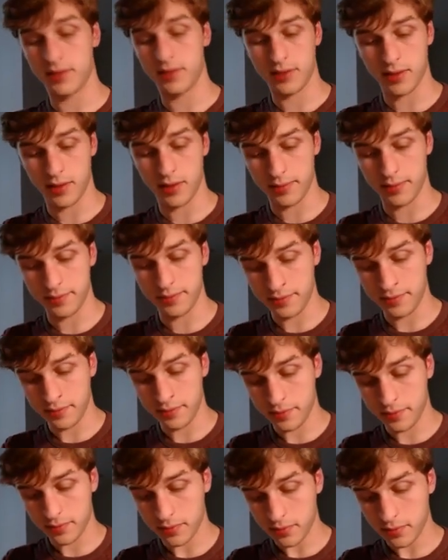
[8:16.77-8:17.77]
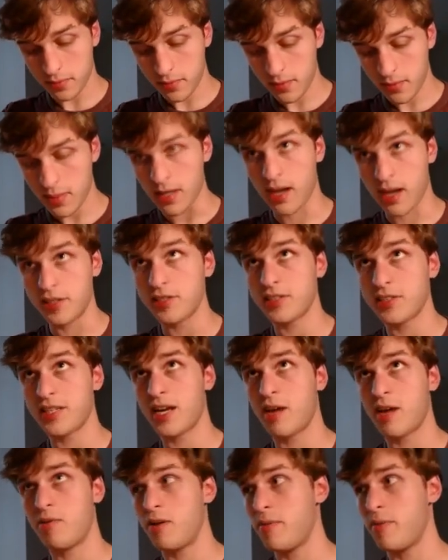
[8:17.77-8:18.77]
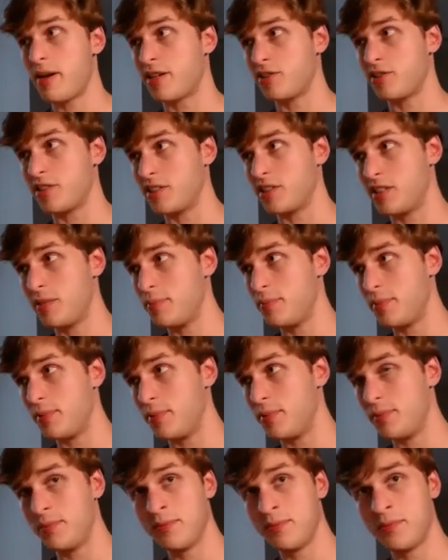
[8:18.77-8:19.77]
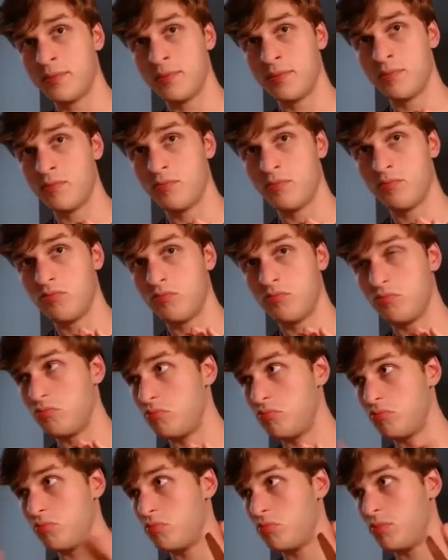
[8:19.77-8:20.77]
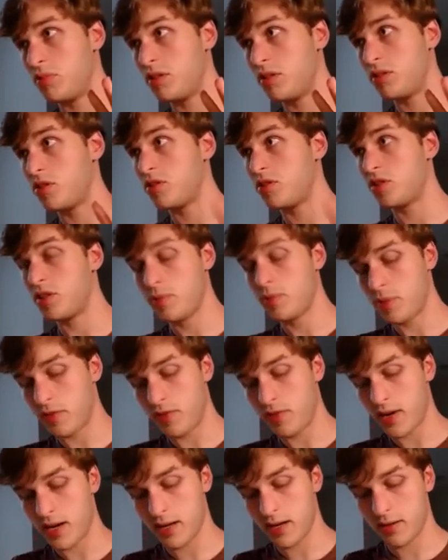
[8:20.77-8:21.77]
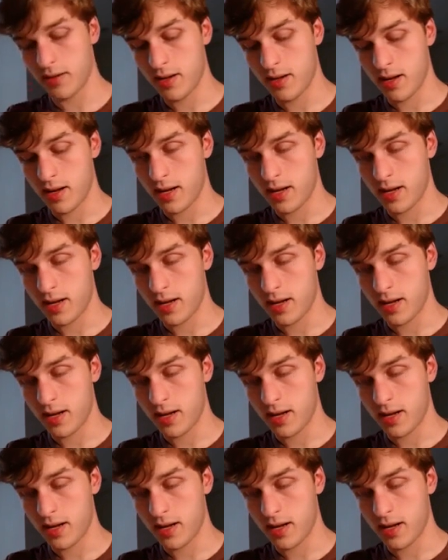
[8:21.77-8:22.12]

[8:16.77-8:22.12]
So let's just say I want to make just a simple, just a simple file.